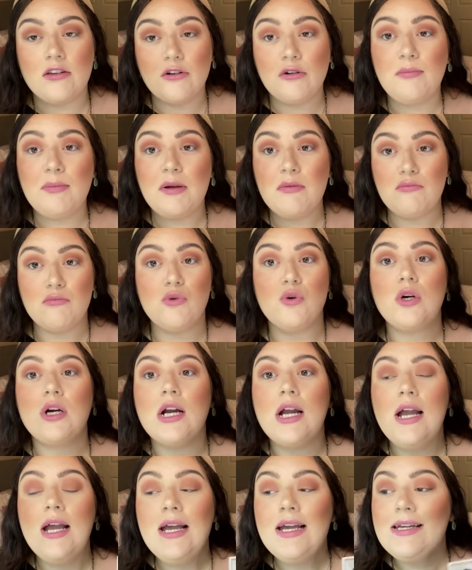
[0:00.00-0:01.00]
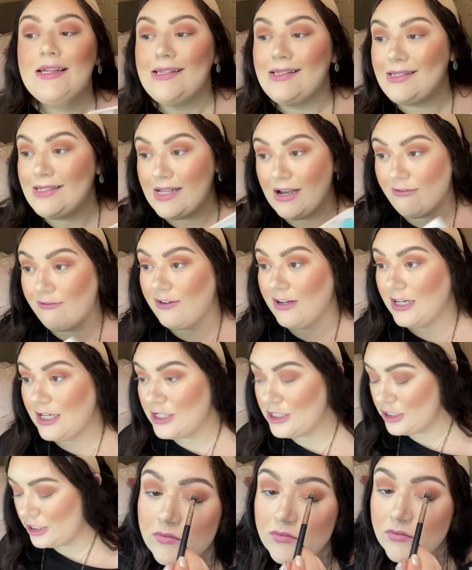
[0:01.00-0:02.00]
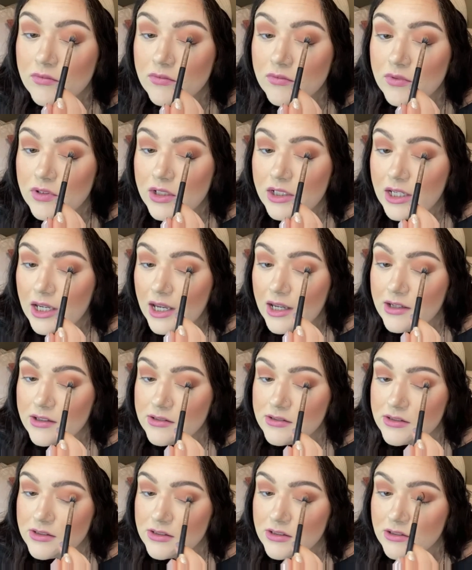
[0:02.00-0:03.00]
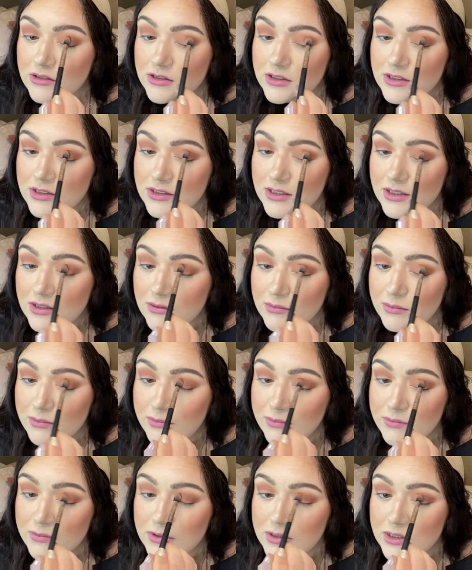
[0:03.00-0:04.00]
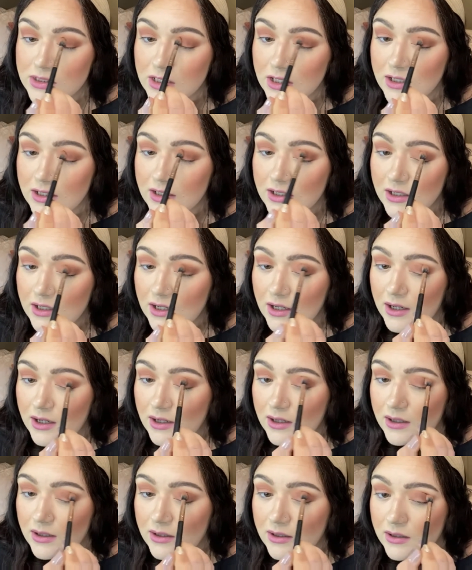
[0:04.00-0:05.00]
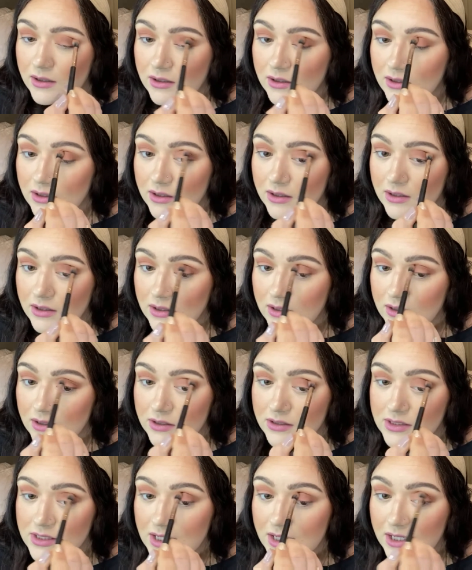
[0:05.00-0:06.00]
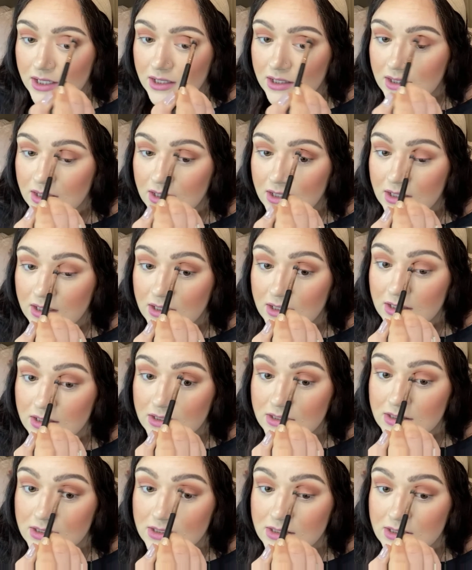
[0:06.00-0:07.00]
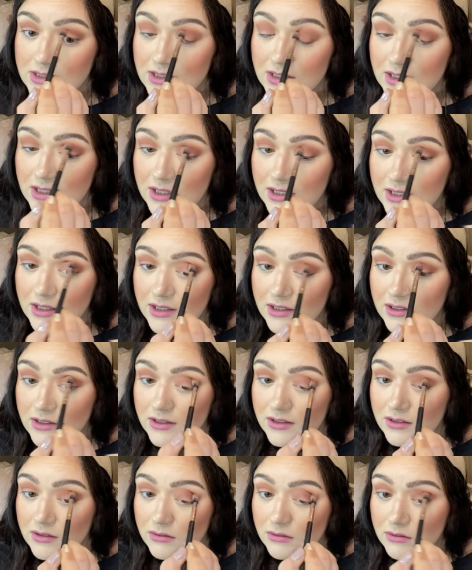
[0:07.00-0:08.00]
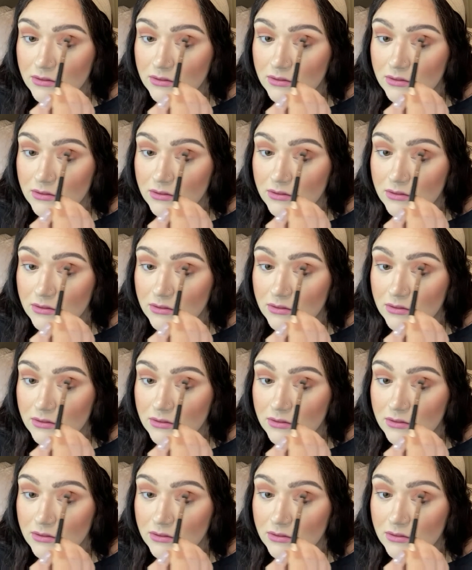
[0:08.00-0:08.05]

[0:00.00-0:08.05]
bit more definition. Okay, so just gonna start by taking this here.